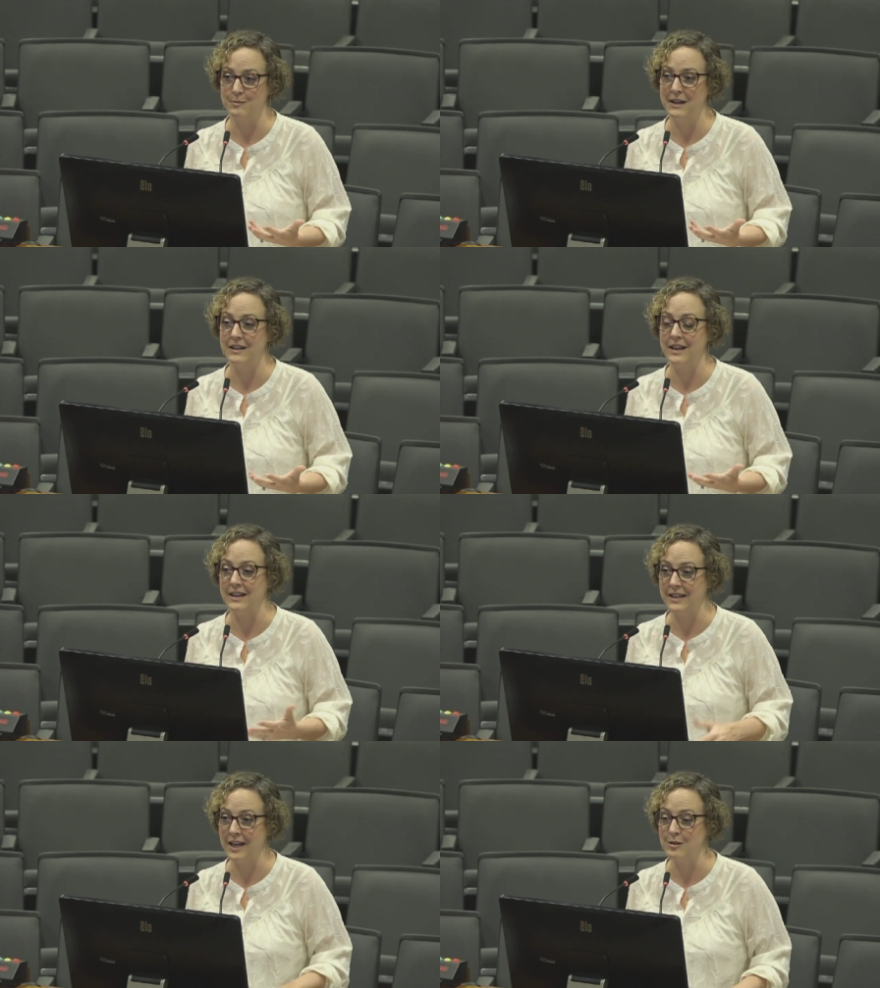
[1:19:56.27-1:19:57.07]

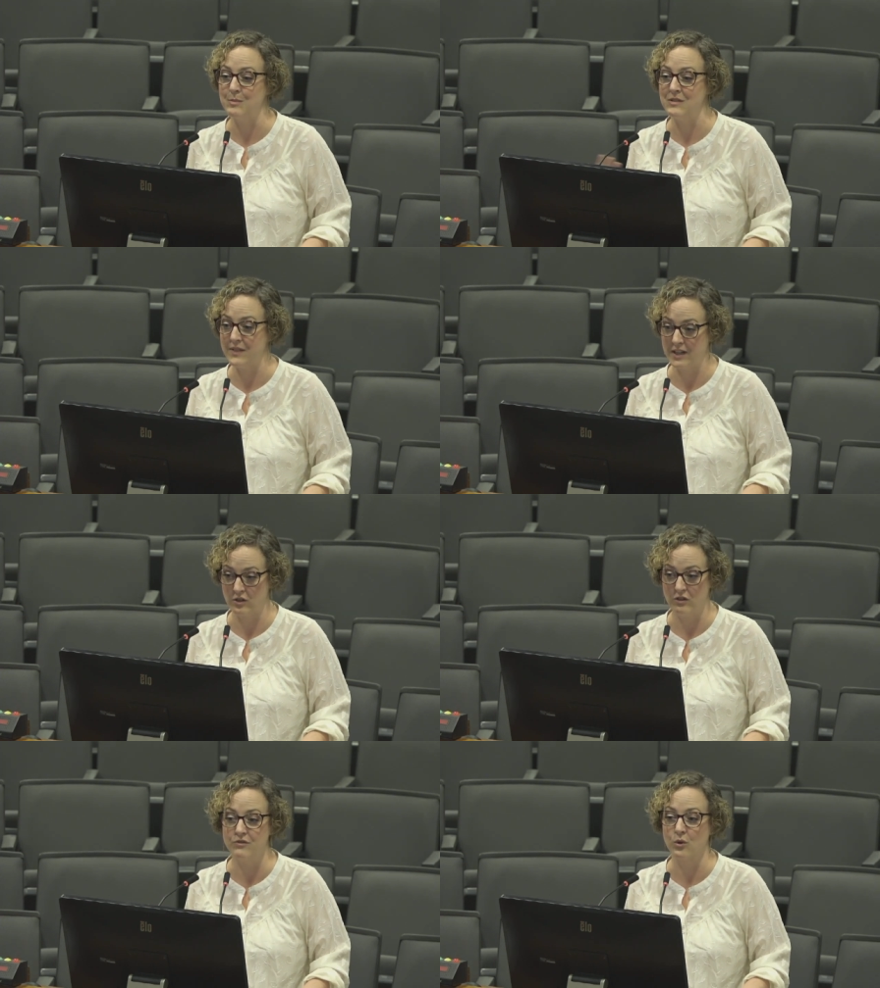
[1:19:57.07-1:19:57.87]
it can be
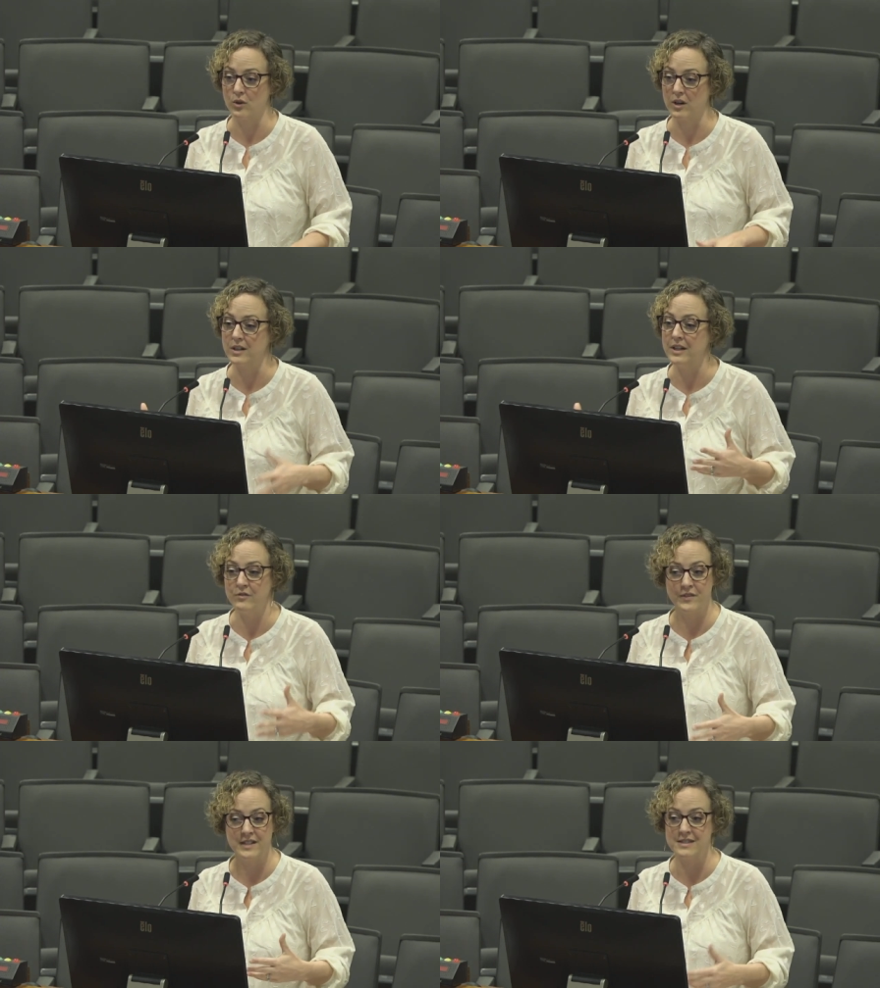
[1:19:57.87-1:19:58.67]
fatal for
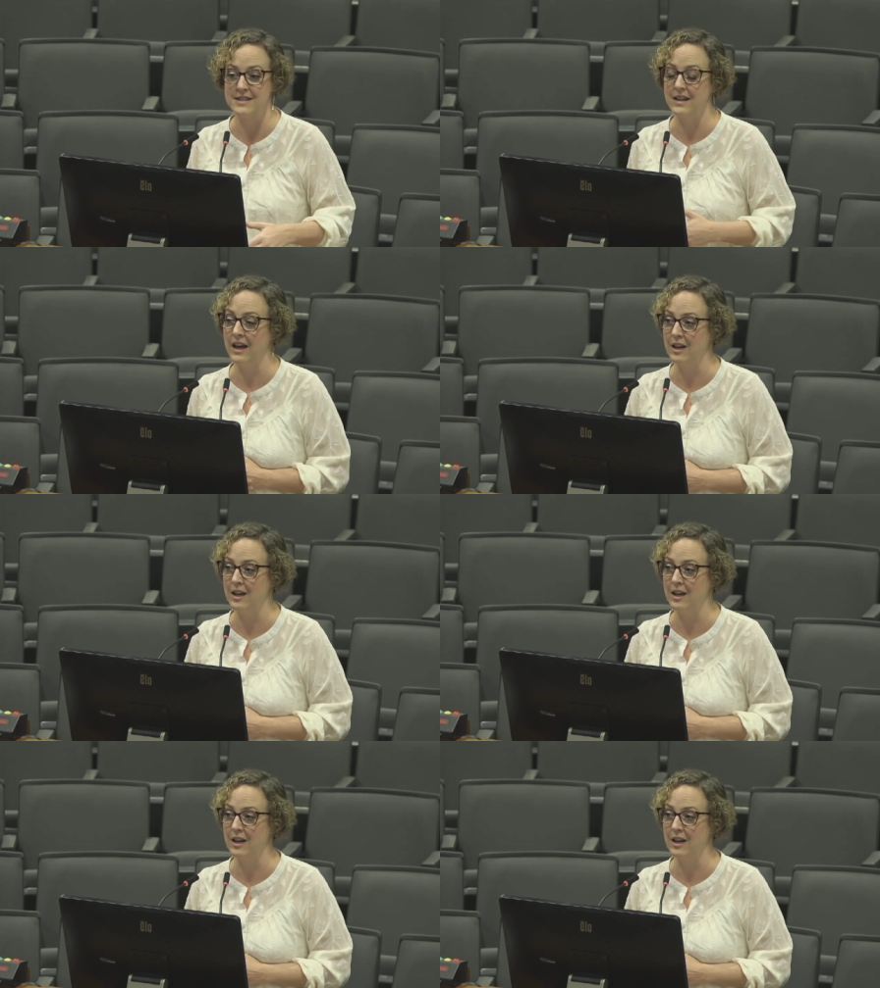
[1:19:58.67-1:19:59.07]
infants.